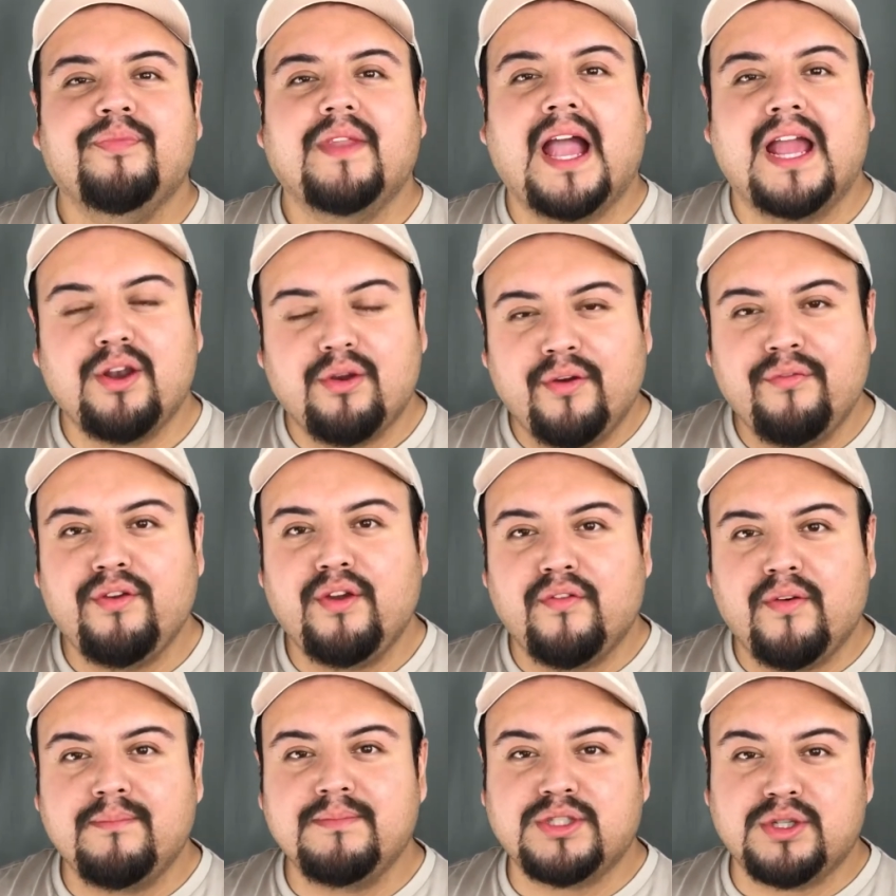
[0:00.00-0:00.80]
I know a
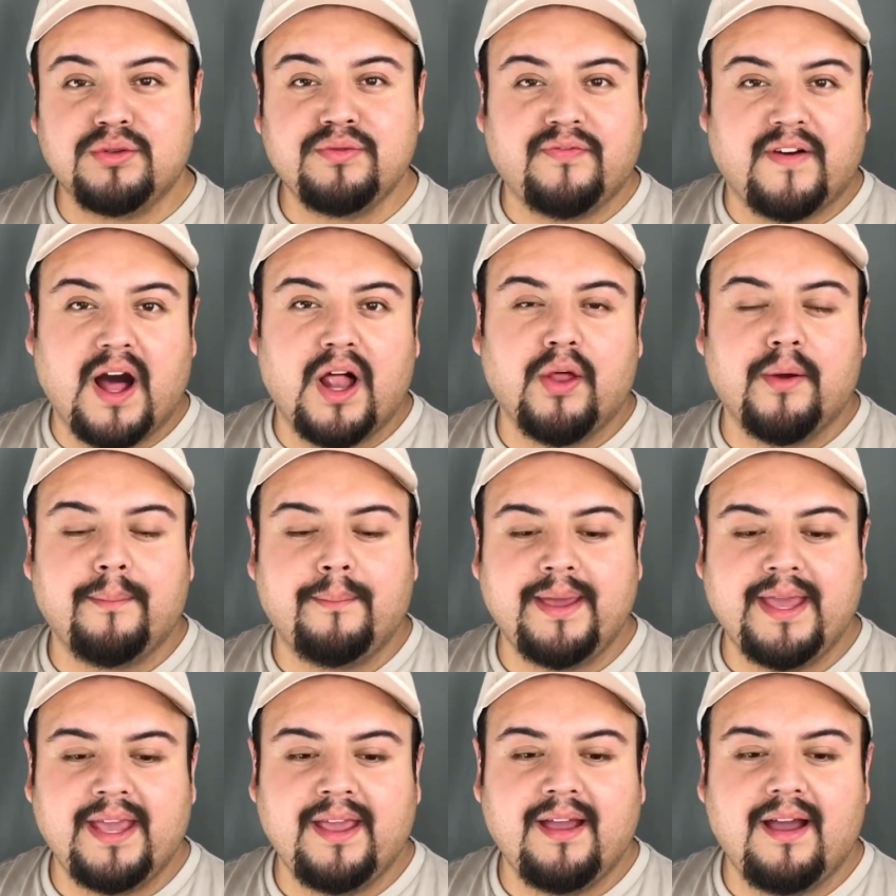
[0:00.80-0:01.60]
few of them do follow
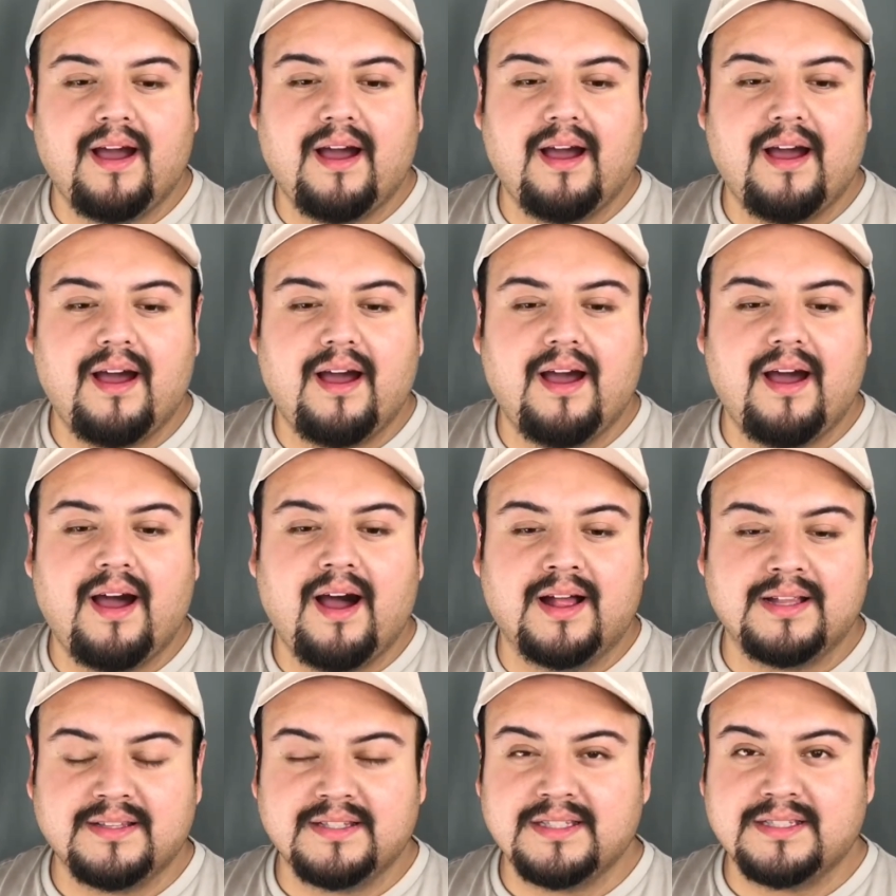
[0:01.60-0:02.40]
me
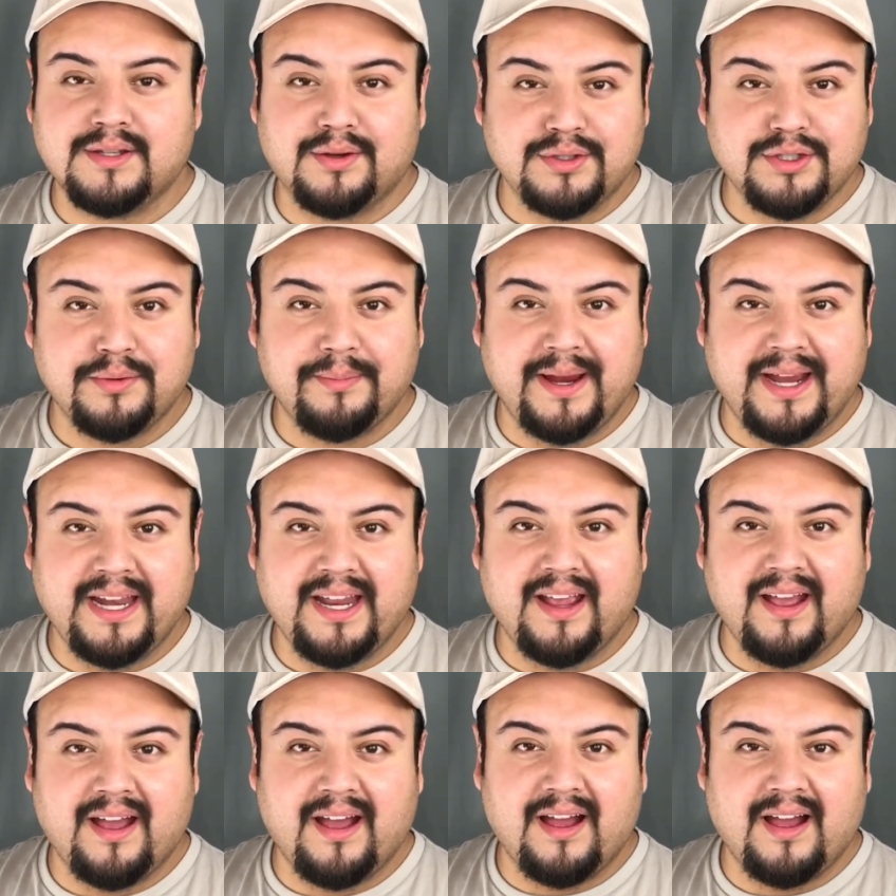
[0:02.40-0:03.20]
on social
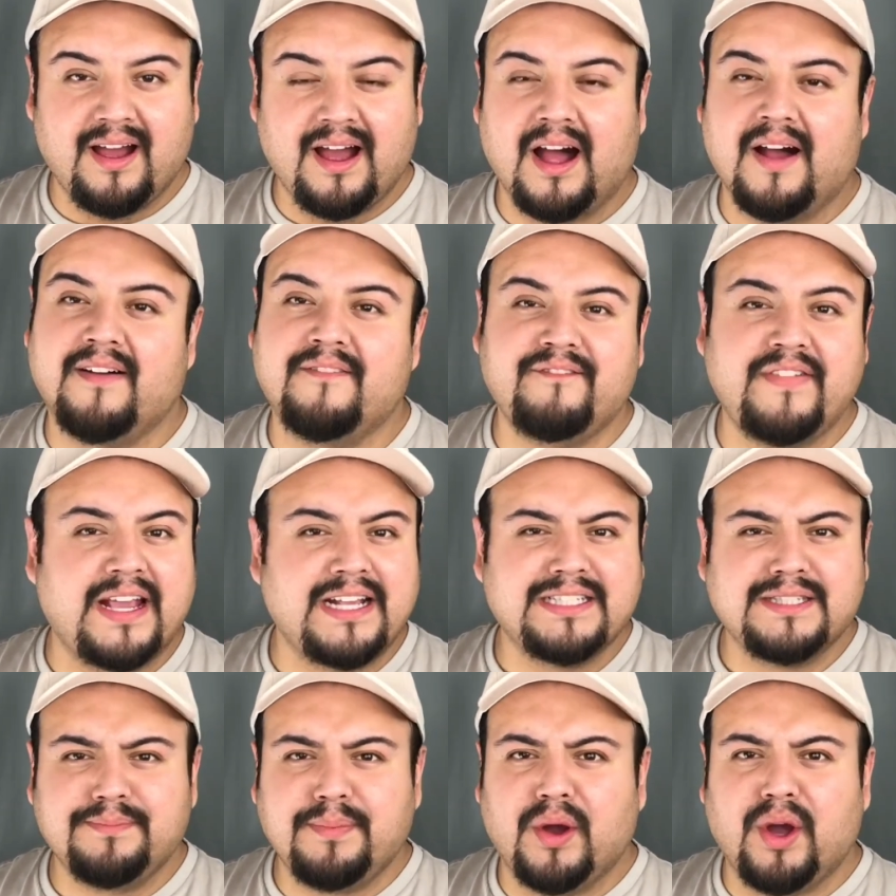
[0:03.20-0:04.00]
media, on
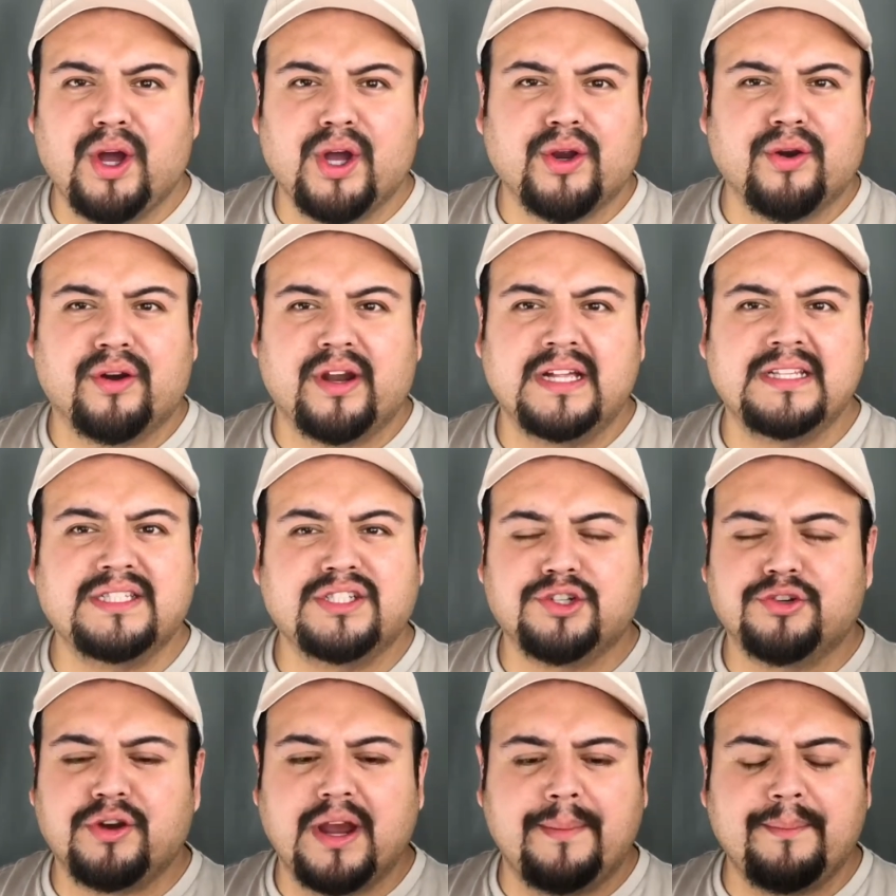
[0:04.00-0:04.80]
Facebook or
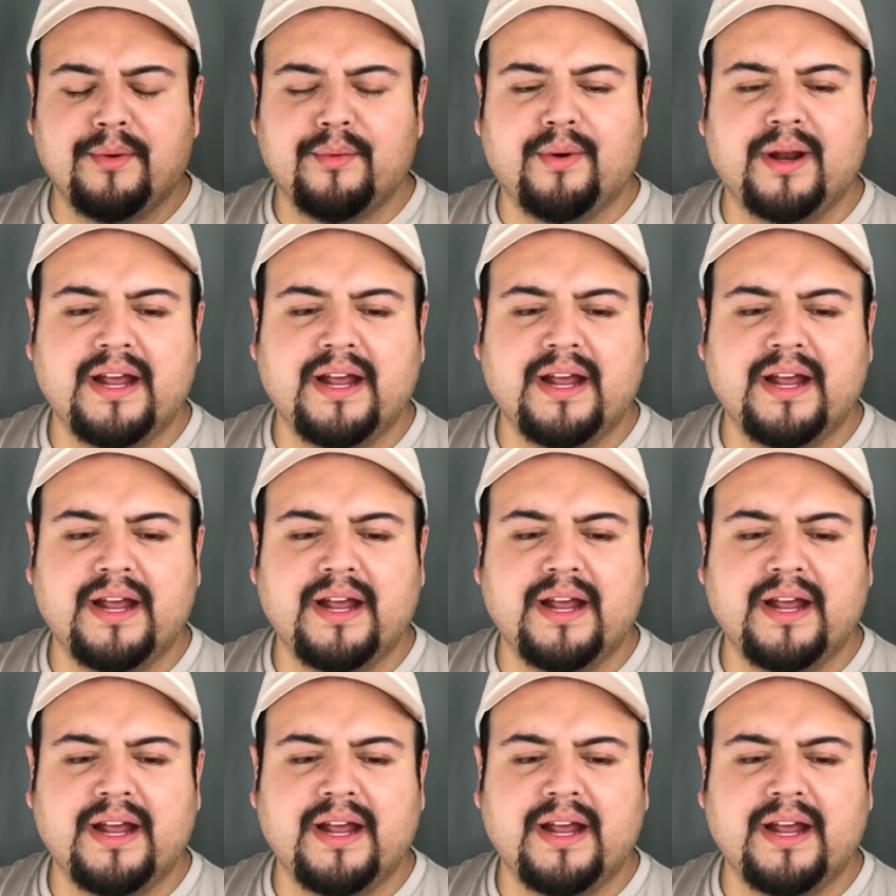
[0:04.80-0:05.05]
Instagram or